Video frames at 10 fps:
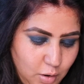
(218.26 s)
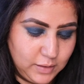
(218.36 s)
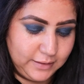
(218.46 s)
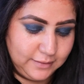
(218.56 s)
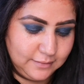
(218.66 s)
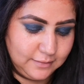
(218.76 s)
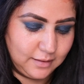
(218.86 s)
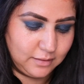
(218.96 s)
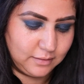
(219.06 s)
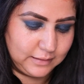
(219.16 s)
All these
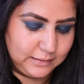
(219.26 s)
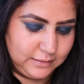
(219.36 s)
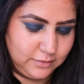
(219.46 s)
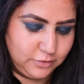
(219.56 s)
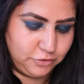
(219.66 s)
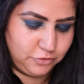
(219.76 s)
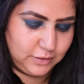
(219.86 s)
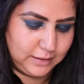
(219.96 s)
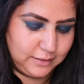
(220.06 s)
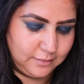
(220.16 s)
glitter
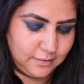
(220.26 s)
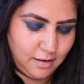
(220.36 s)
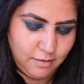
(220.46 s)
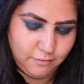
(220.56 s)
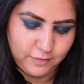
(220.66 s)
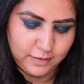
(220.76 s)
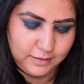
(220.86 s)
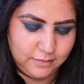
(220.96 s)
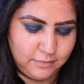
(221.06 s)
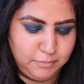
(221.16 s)
shades are very
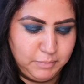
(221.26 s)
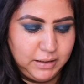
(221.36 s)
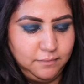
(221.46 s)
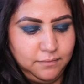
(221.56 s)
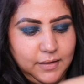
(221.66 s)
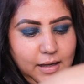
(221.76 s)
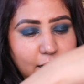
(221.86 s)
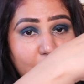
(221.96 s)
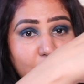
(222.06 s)
creamy, and I